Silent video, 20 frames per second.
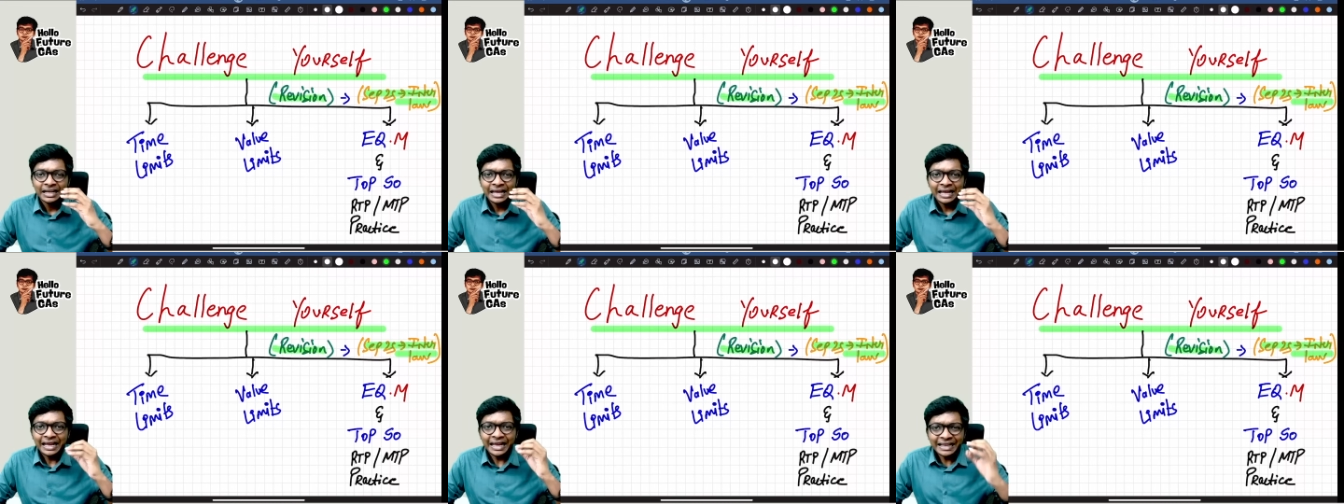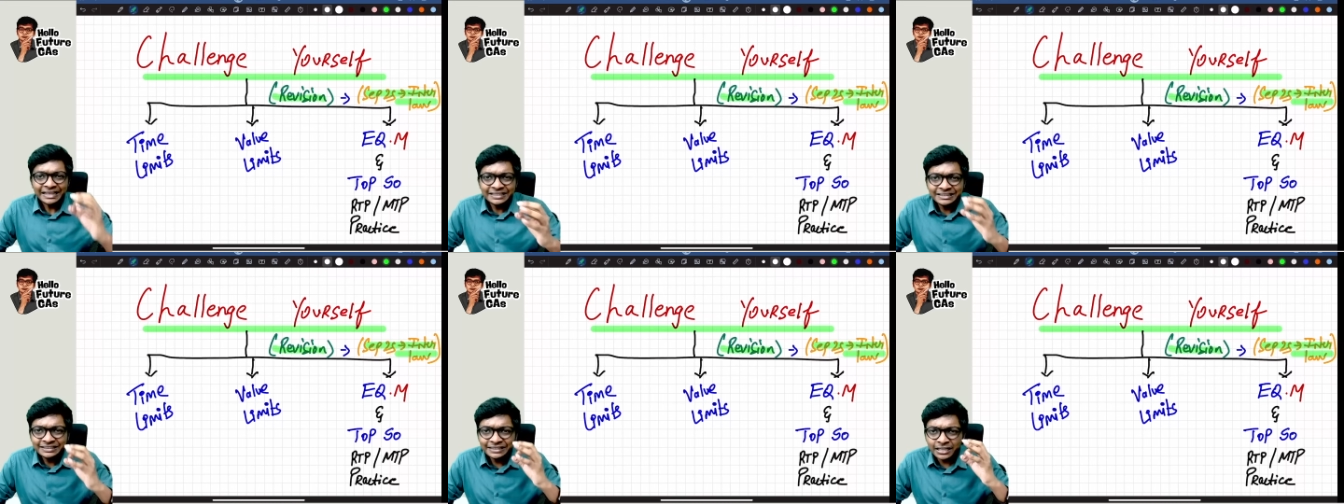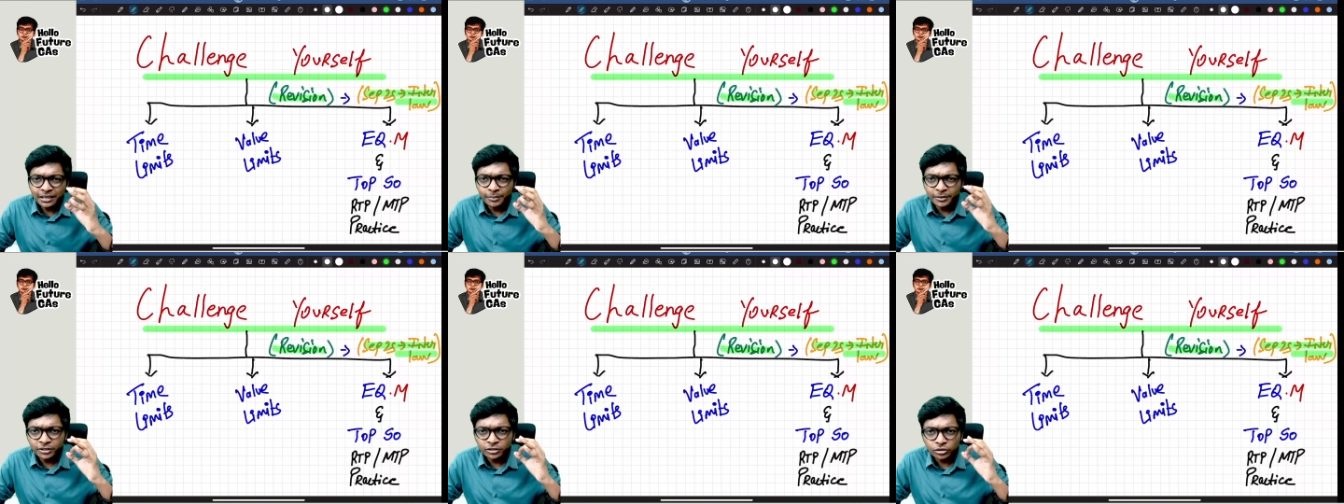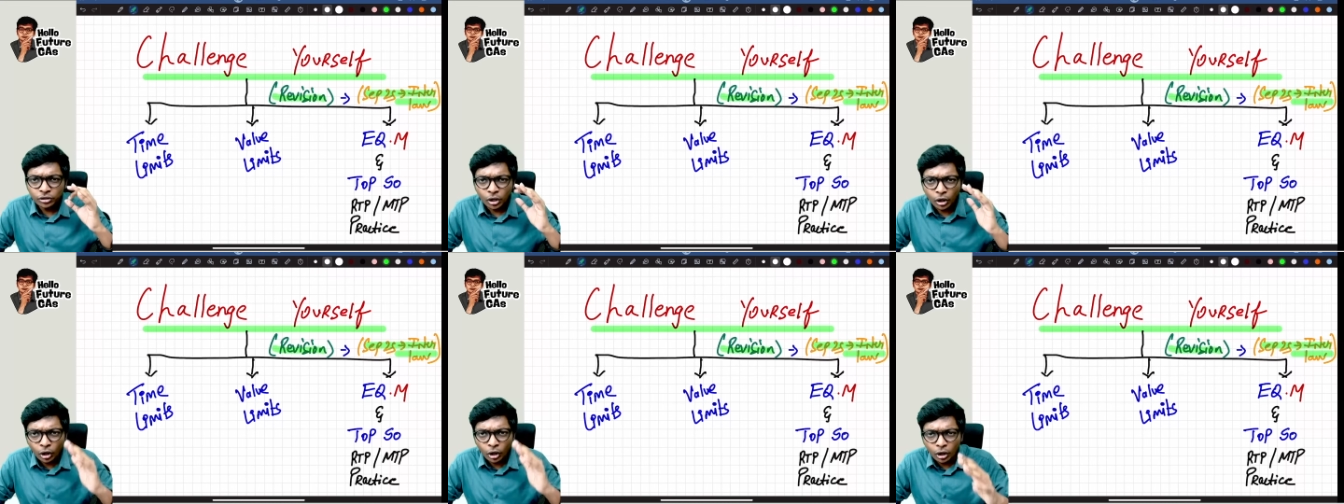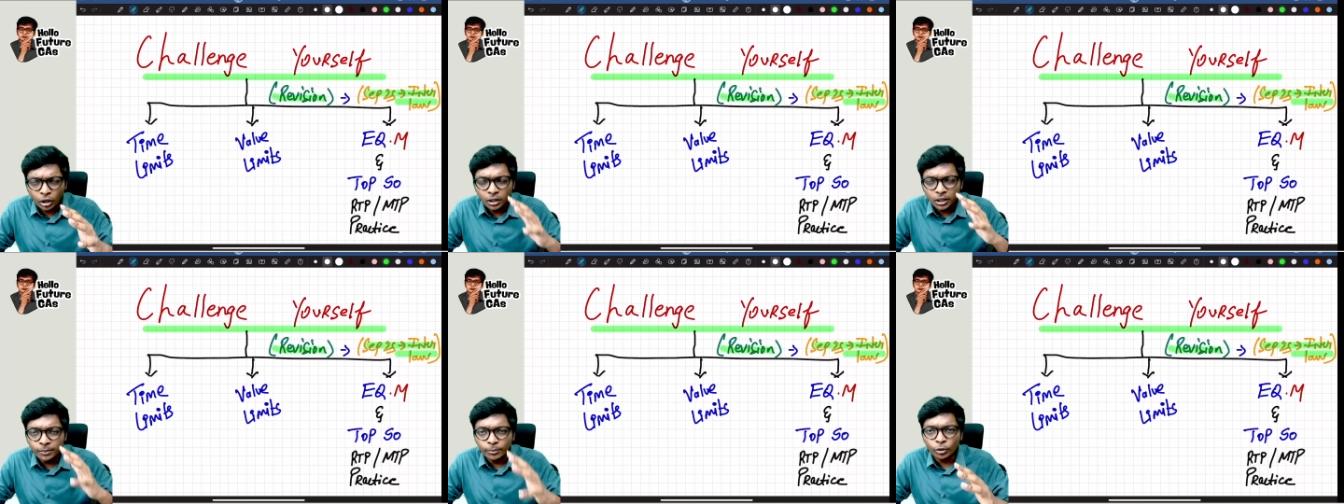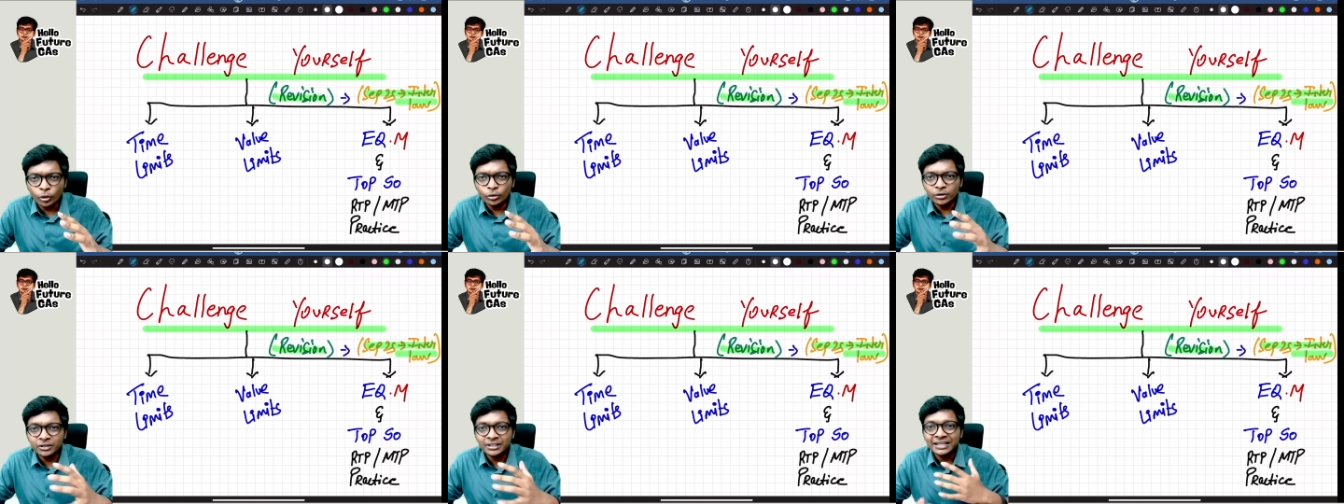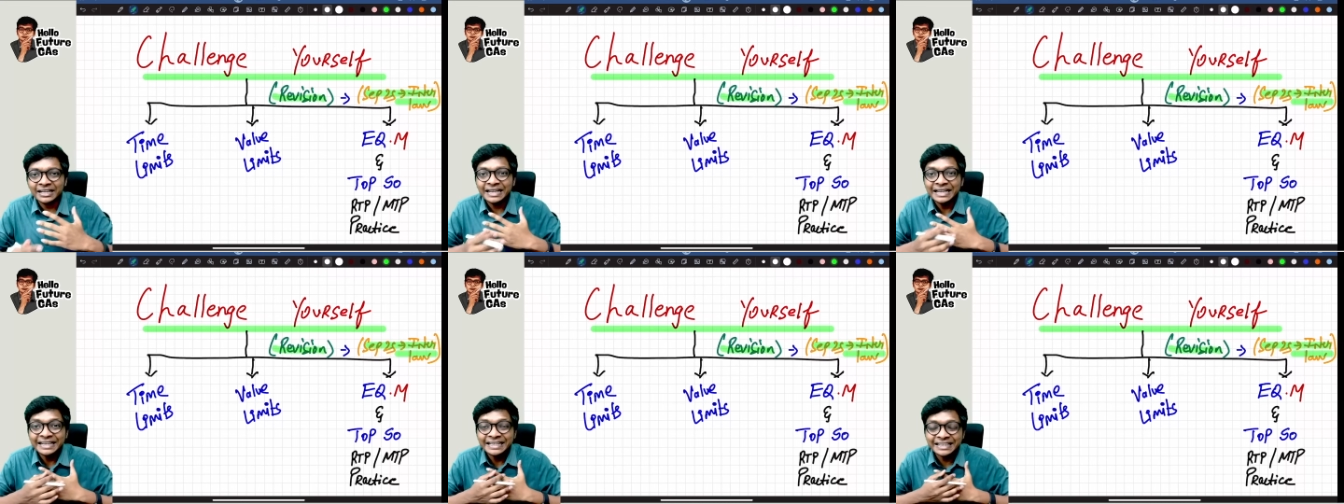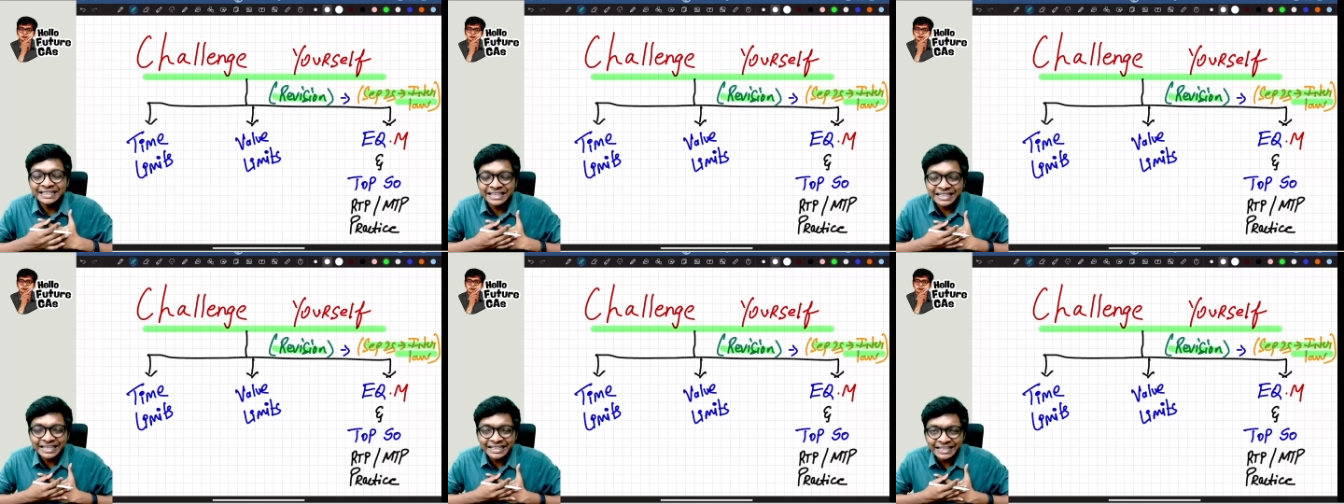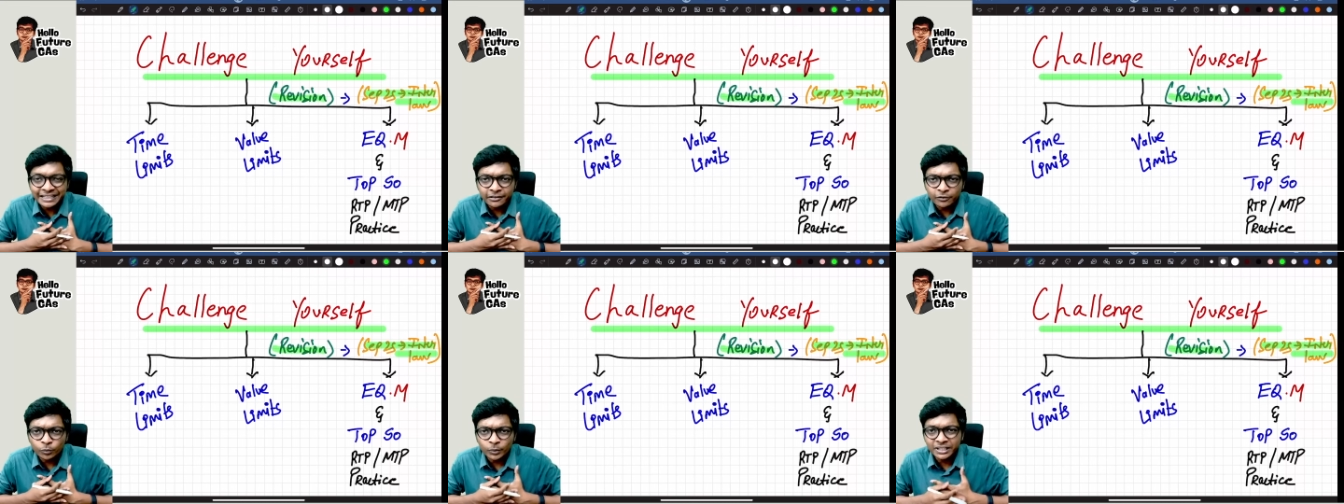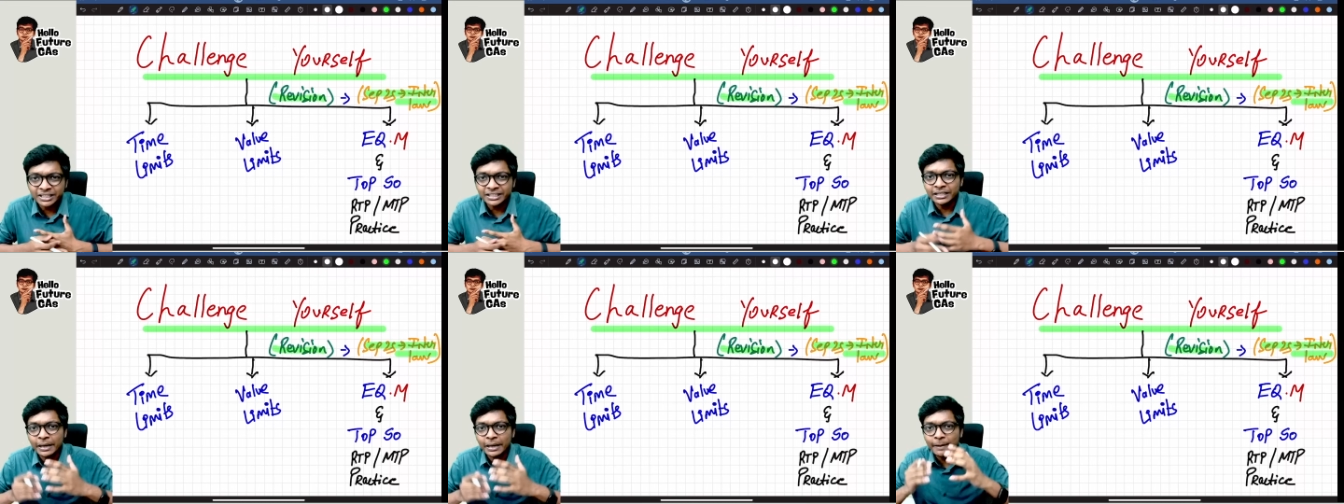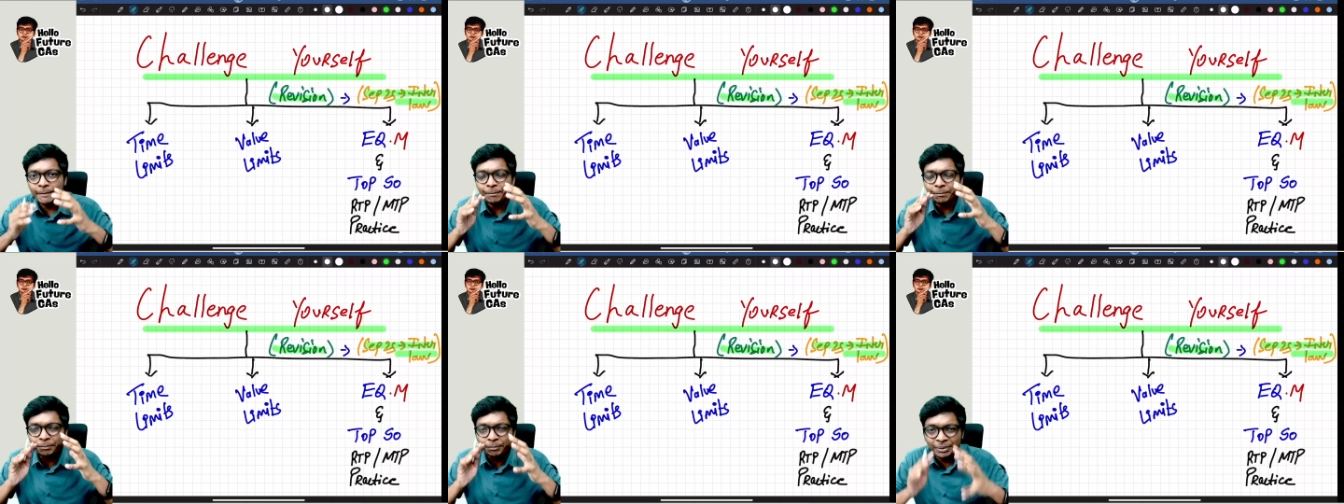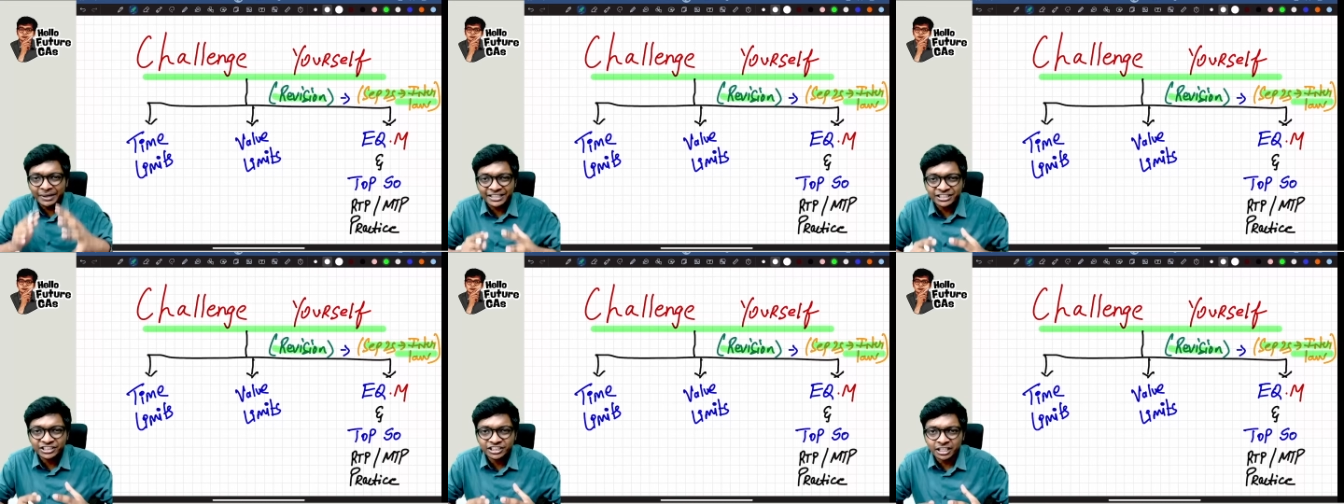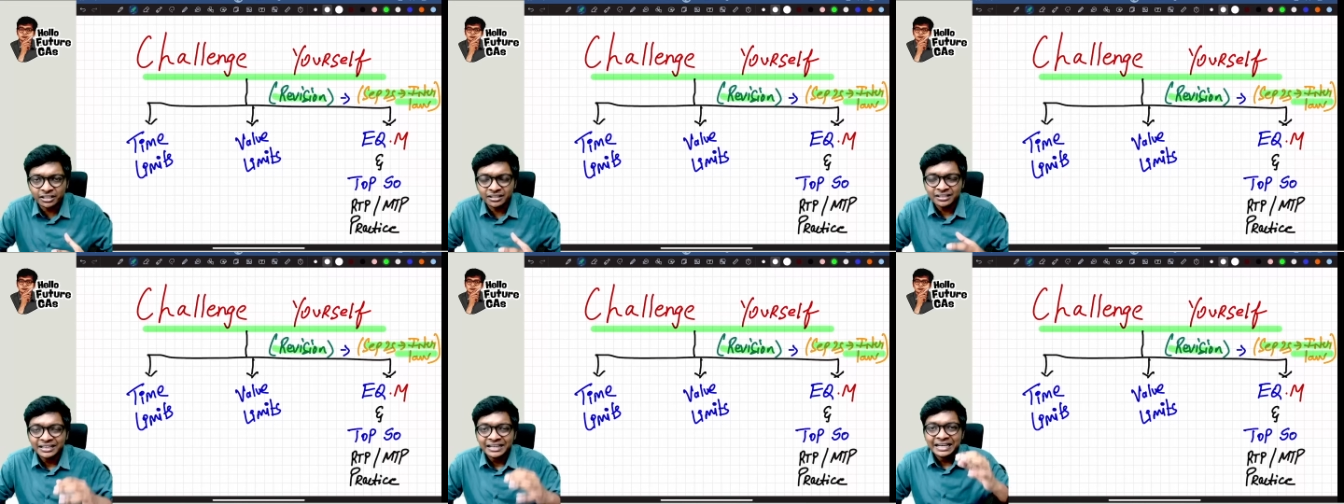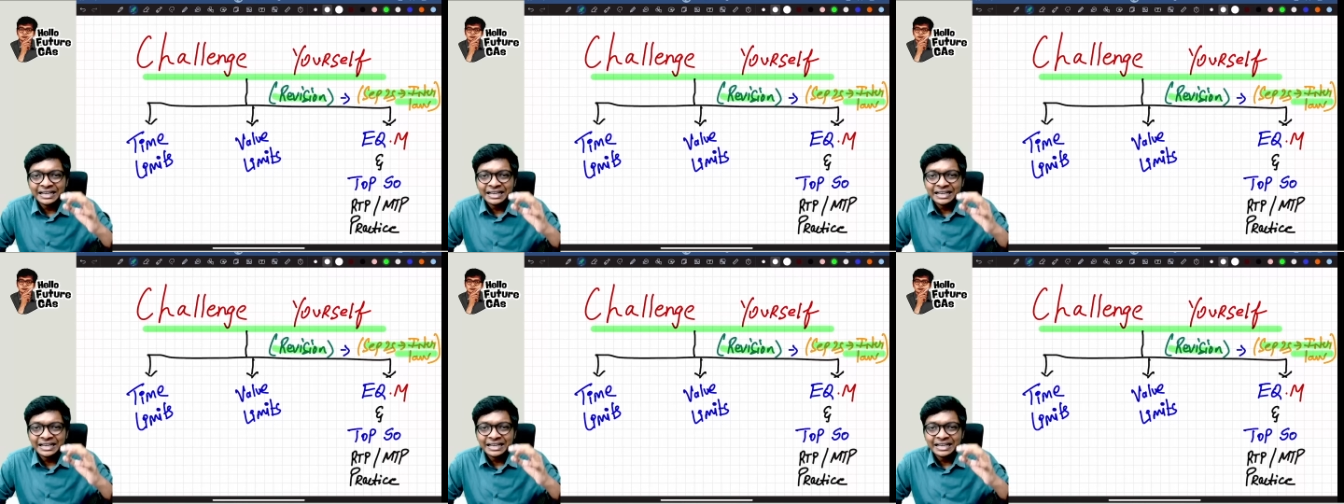Exam is all about dealing with pressure,